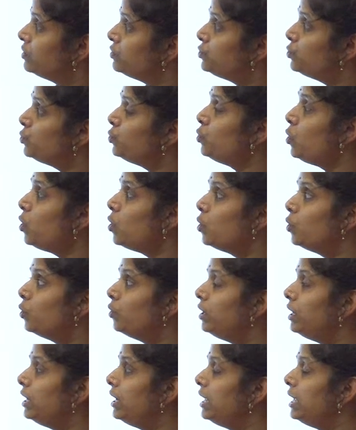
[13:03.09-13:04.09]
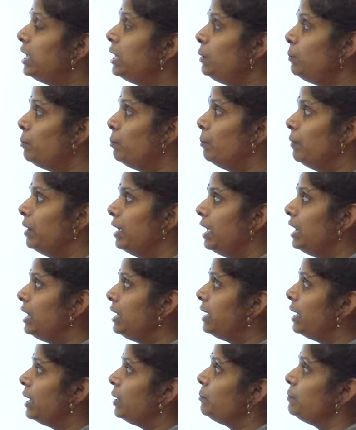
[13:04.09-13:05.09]
do only male
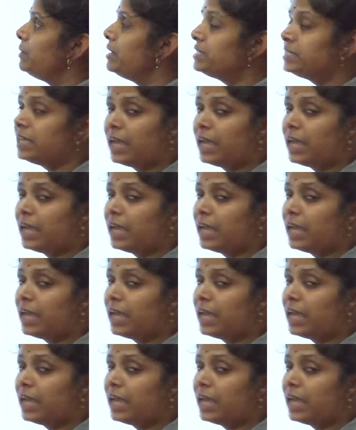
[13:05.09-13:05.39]
gametes